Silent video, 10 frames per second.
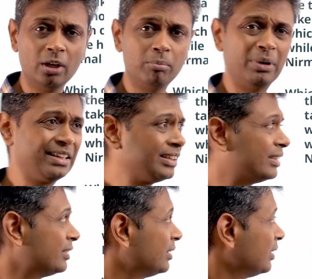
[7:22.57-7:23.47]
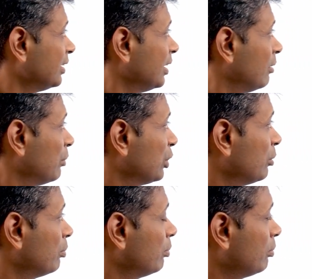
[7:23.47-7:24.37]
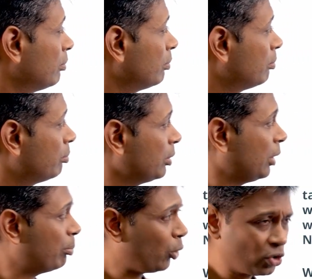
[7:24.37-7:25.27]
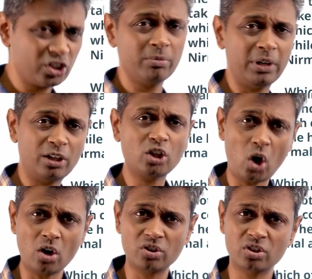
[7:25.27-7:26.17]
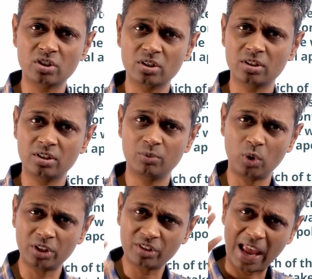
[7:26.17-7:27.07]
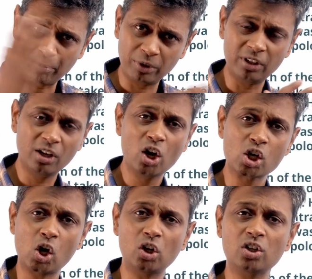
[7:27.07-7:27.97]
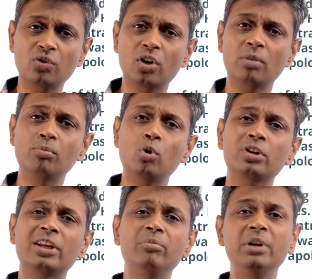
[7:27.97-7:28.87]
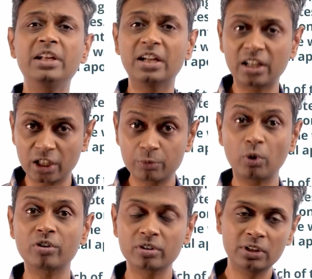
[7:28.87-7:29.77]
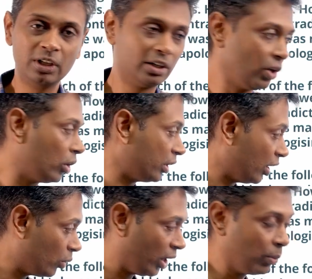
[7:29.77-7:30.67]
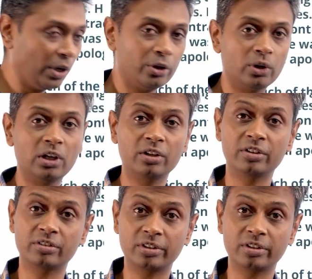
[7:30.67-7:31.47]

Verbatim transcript: But the but the but the proximate cause, what has happened, calls for a more immediate response. Not a, okay, why don't you learn this?